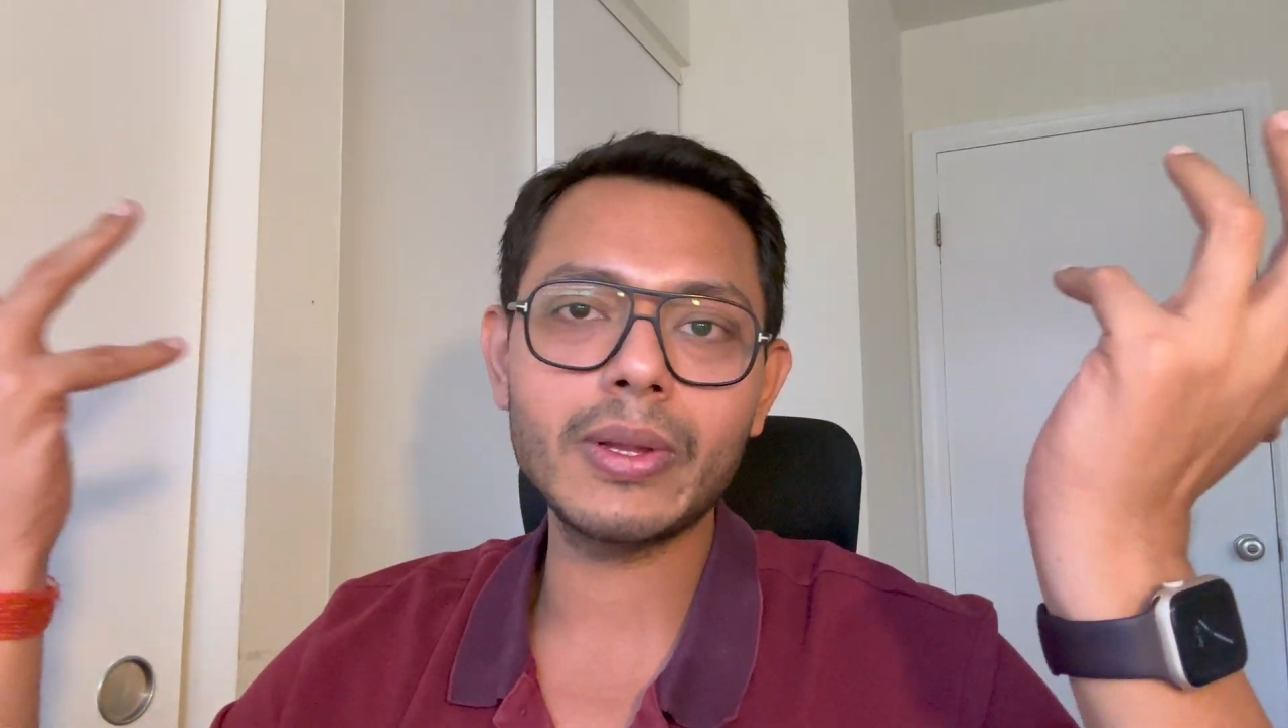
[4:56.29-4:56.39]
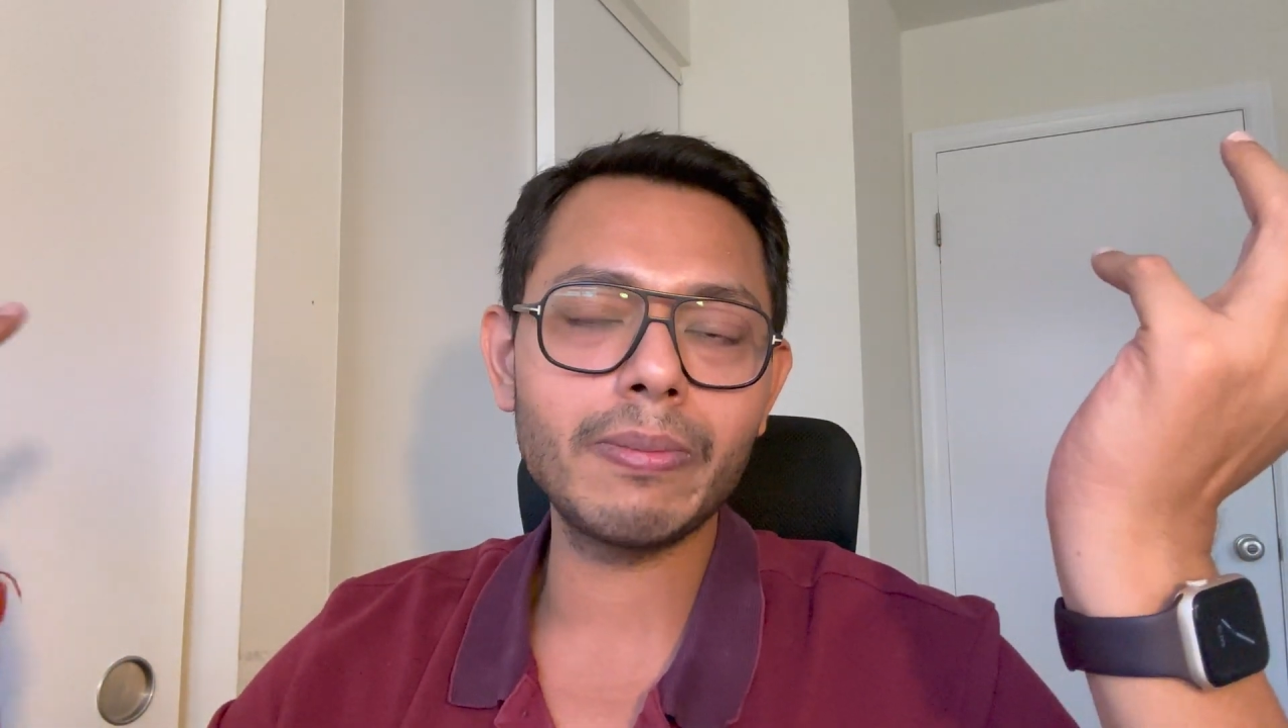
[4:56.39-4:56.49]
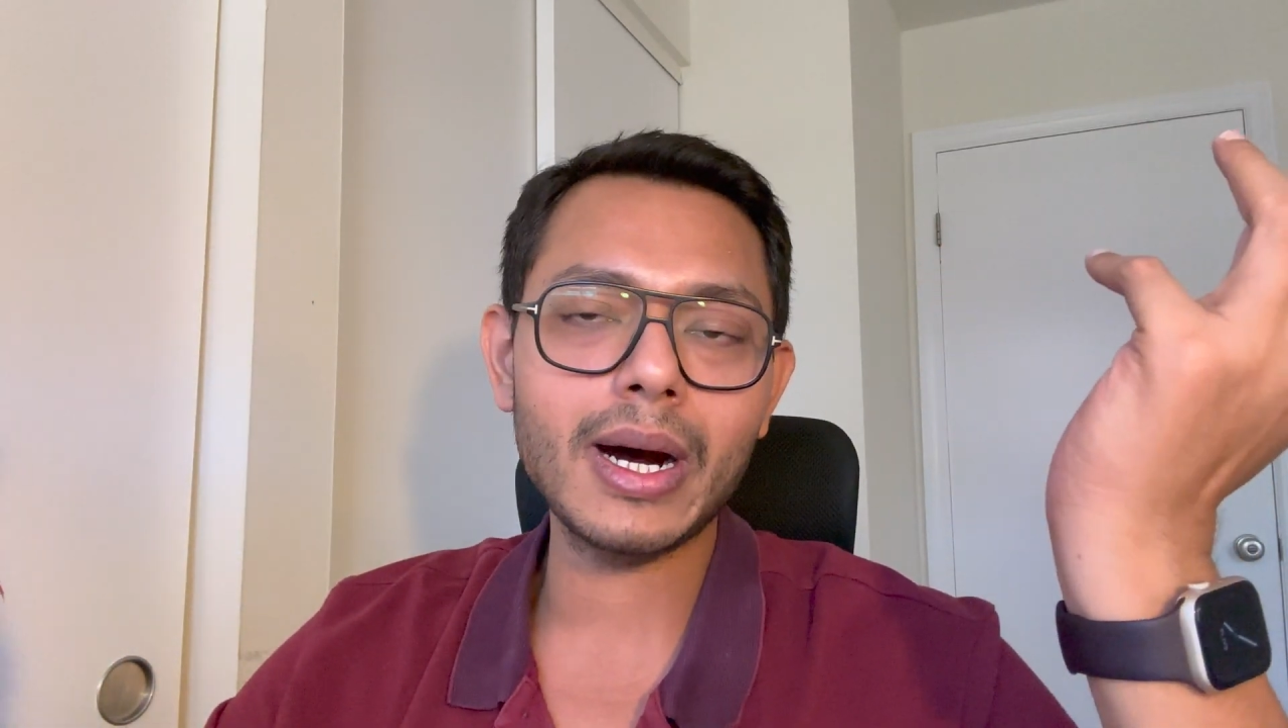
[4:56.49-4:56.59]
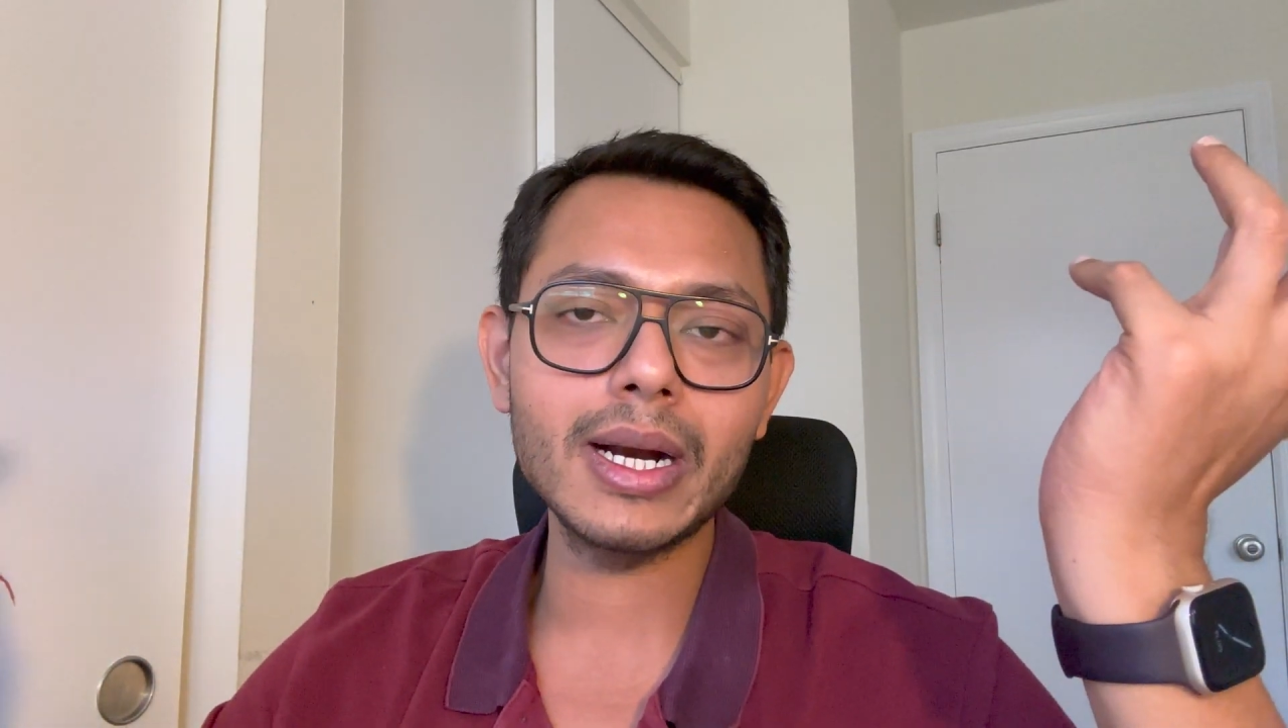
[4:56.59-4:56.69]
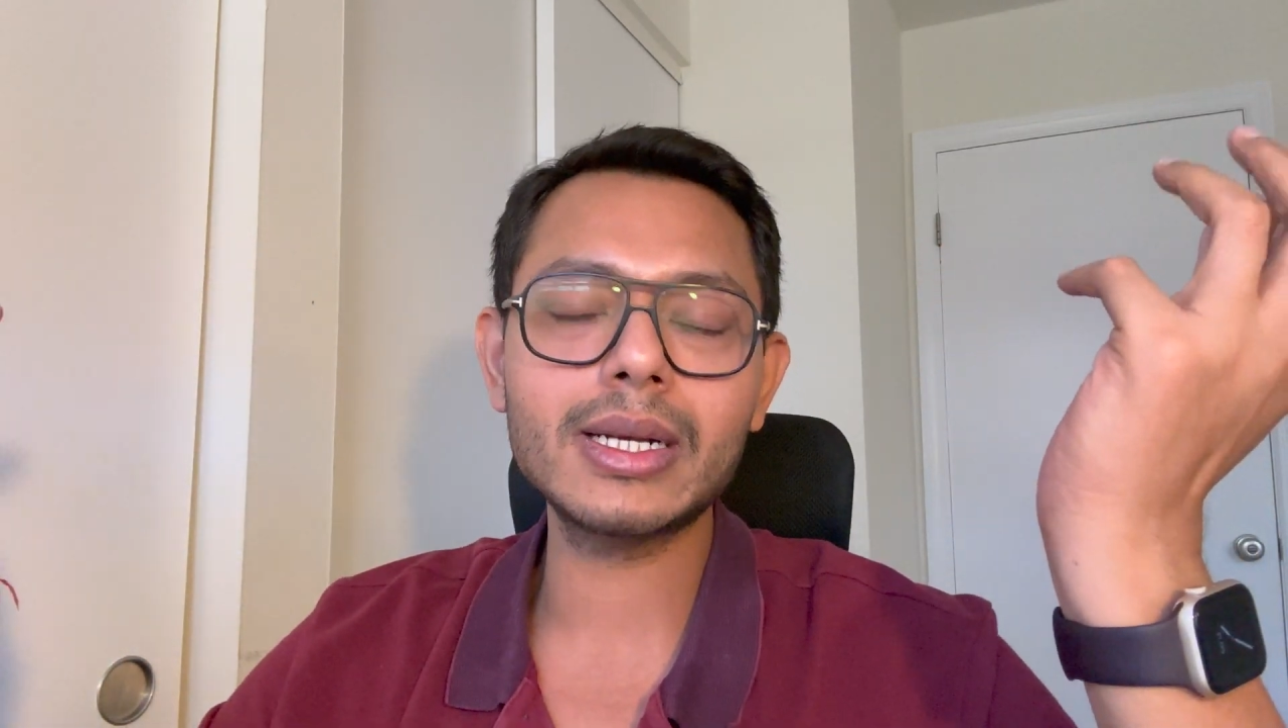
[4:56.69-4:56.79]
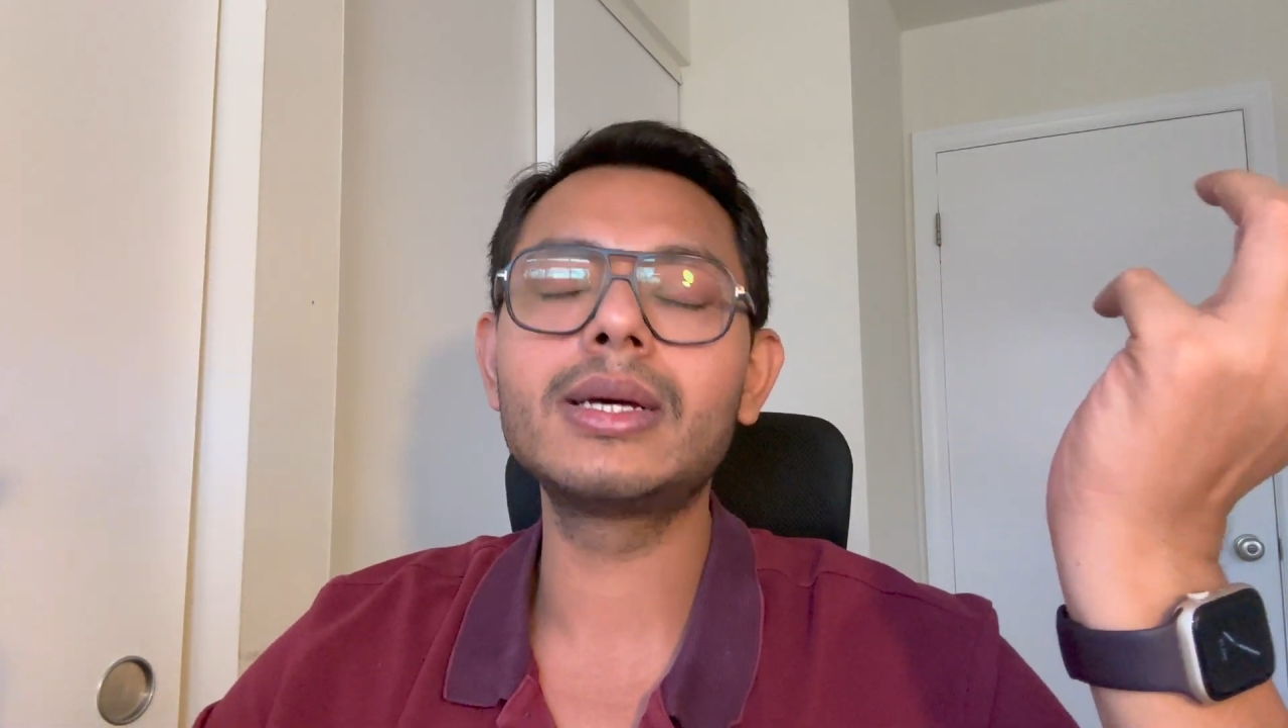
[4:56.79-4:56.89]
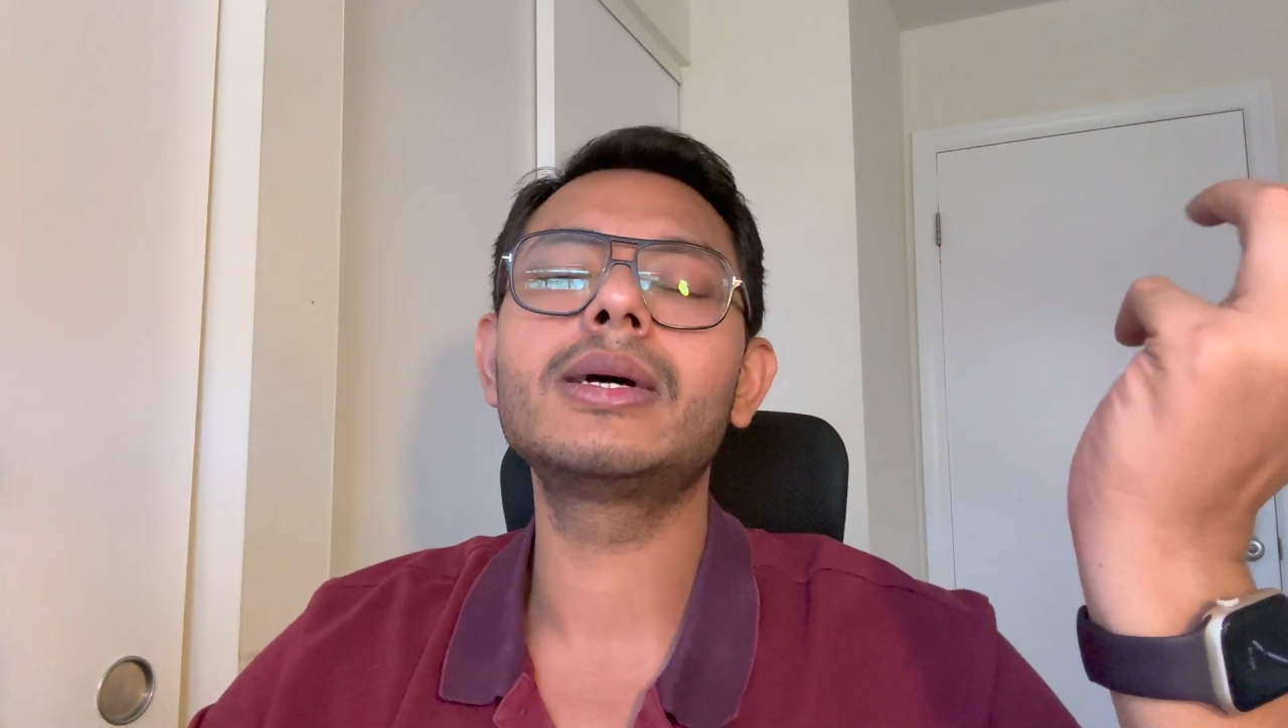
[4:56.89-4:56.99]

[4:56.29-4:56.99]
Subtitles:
the part,